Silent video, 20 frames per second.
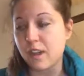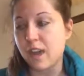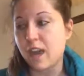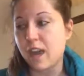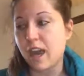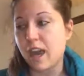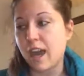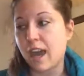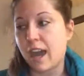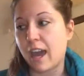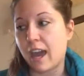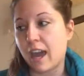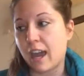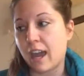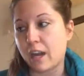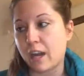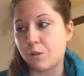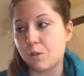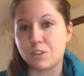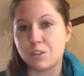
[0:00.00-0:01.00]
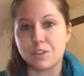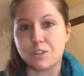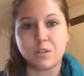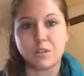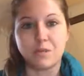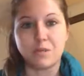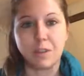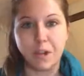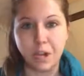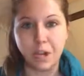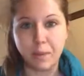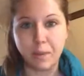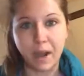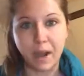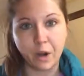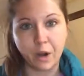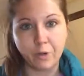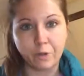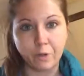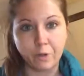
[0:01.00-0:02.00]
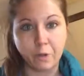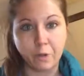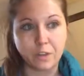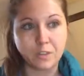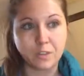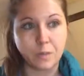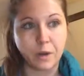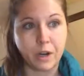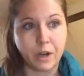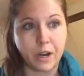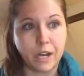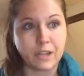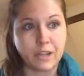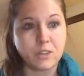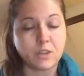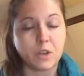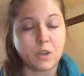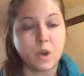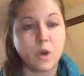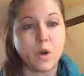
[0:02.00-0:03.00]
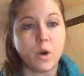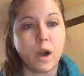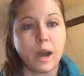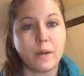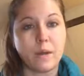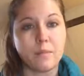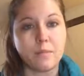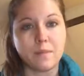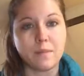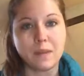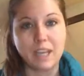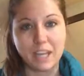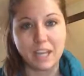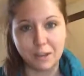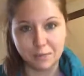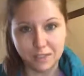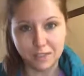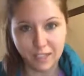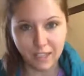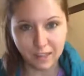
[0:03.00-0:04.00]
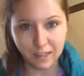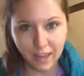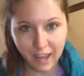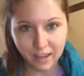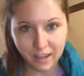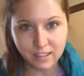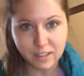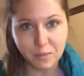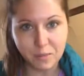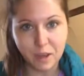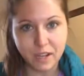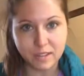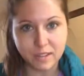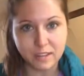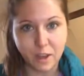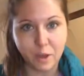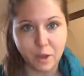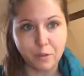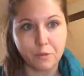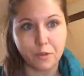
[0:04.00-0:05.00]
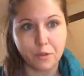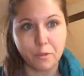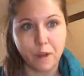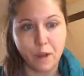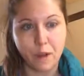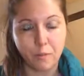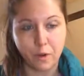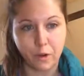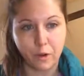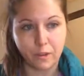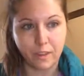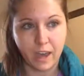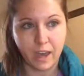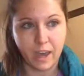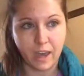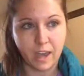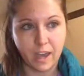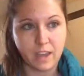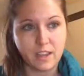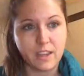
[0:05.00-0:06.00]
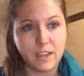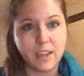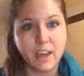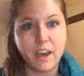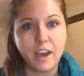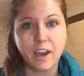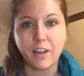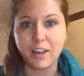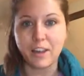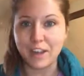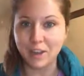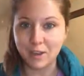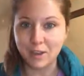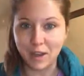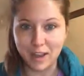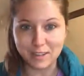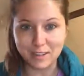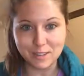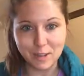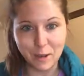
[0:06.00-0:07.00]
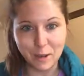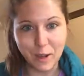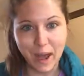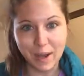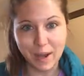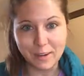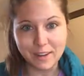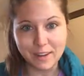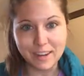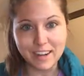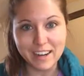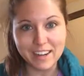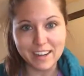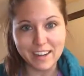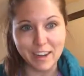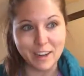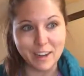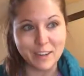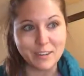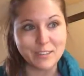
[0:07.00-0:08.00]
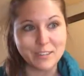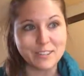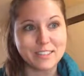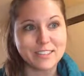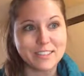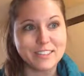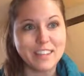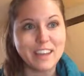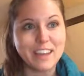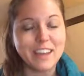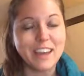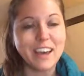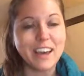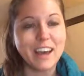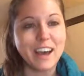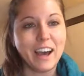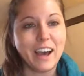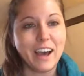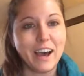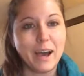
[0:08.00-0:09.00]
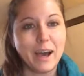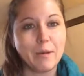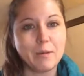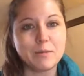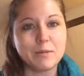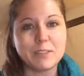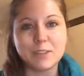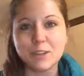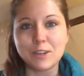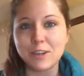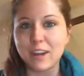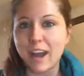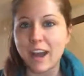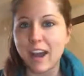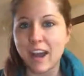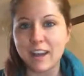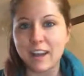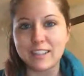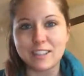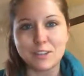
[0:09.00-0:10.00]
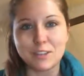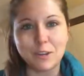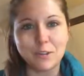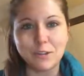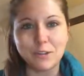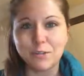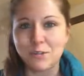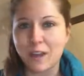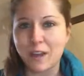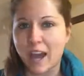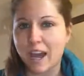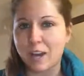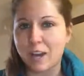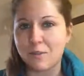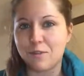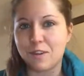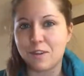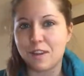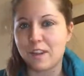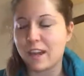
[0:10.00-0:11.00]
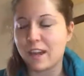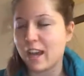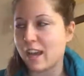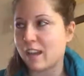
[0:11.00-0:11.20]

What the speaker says: and it was just a very powerful experience. So I'm gifting that to myself for my birthday. I'll let you guys know how it goes. I still kind of feel like